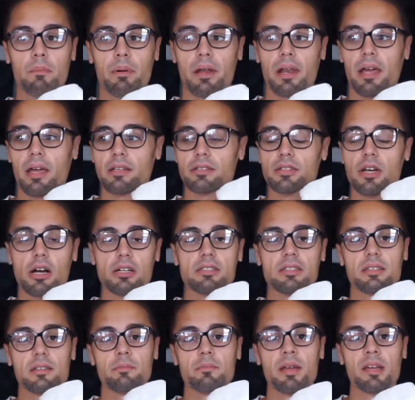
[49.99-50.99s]
but I talked
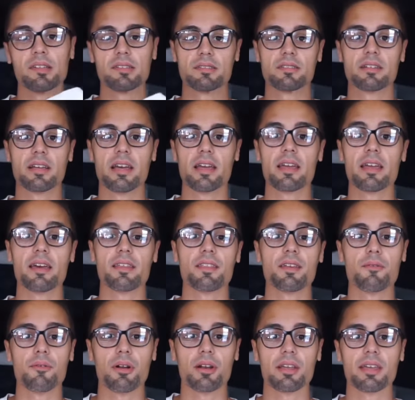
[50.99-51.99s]
to them yesterday, and
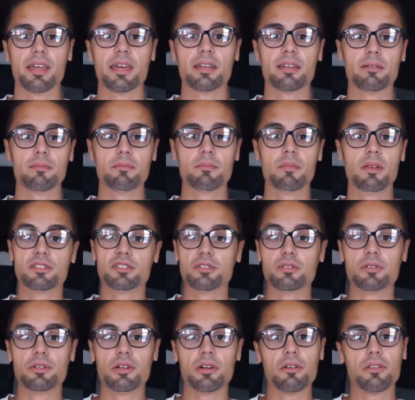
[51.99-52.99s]
they wanna get in
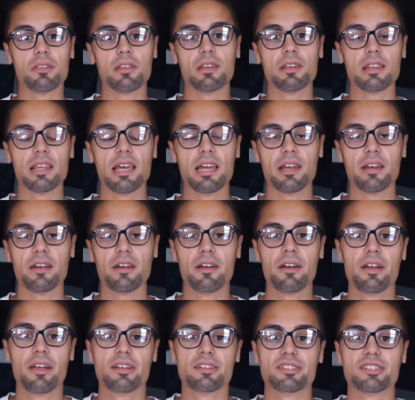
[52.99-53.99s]
sooner than
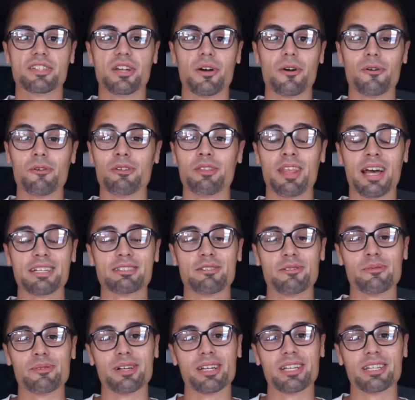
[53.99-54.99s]
later, so that's
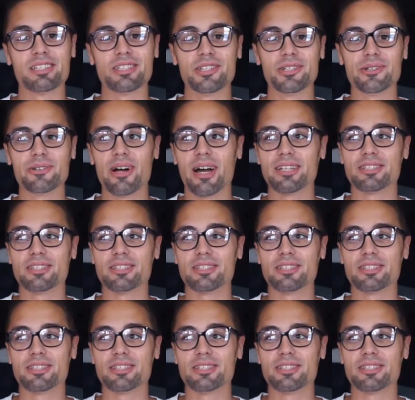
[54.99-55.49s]
what we're gonna do.